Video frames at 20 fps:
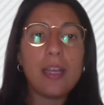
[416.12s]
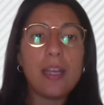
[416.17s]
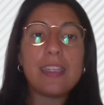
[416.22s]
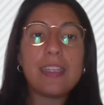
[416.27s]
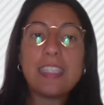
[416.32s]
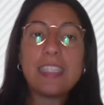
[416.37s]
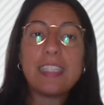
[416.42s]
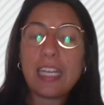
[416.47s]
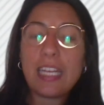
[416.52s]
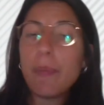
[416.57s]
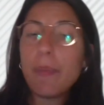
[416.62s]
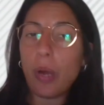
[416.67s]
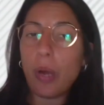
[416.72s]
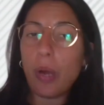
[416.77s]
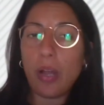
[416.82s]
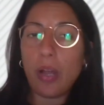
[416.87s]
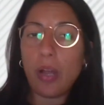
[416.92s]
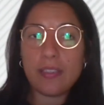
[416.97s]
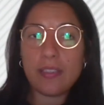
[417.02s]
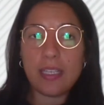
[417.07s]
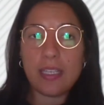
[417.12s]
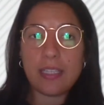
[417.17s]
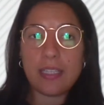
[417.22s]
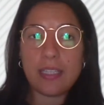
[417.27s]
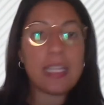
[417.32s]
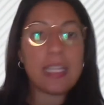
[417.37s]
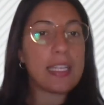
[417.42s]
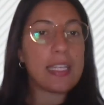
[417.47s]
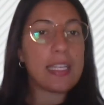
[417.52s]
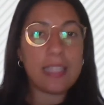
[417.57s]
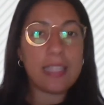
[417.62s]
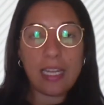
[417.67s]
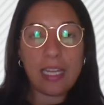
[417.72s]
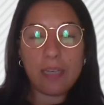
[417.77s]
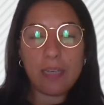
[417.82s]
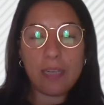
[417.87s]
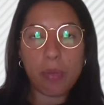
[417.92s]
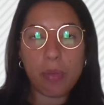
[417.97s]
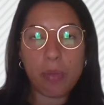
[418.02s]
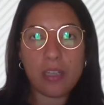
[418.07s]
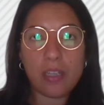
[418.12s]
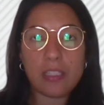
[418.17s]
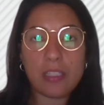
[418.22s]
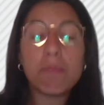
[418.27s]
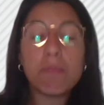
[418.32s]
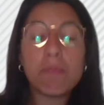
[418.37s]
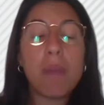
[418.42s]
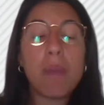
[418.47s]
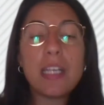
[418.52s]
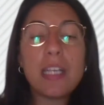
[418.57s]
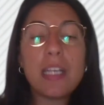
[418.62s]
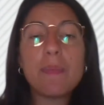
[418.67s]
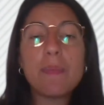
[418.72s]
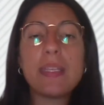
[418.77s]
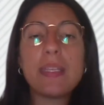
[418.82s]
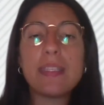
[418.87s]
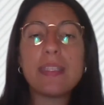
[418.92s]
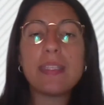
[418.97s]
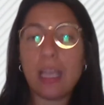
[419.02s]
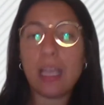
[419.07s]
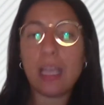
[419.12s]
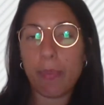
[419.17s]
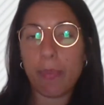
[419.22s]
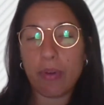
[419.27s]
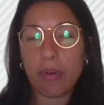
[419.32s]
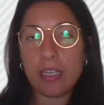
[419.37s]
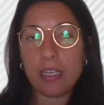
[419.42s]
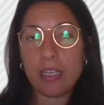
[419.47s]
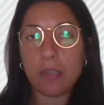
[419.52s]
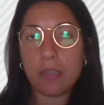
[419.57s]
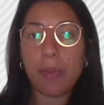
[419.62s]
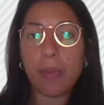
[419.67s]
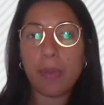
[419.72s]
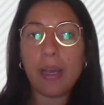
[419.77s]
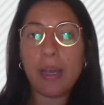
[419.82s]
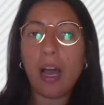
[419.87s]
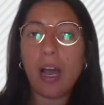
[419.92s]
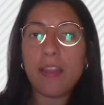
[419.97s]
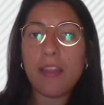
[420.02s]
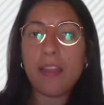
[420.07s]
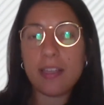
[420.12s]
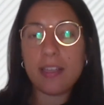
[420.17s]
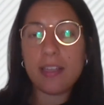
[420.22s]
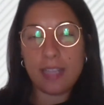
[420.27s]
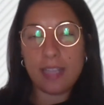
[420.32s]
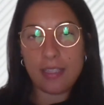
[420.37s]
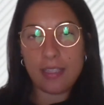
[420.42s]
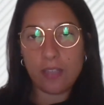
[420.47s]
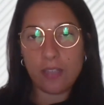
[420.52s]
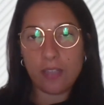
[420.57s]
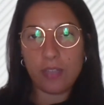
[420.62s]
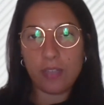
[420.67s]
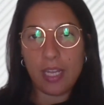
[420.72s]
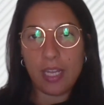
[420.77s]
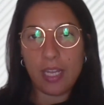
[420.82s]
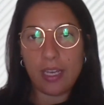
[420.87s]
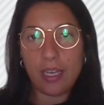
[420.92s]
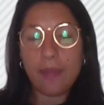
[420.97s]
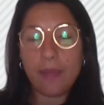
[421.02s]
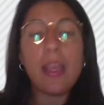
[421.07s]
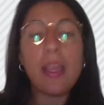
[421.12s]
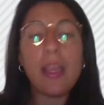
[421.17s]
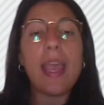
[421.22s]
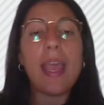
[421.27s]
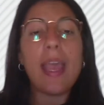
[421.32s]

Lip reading: the data processed in a sandbox must be separated by other sets of data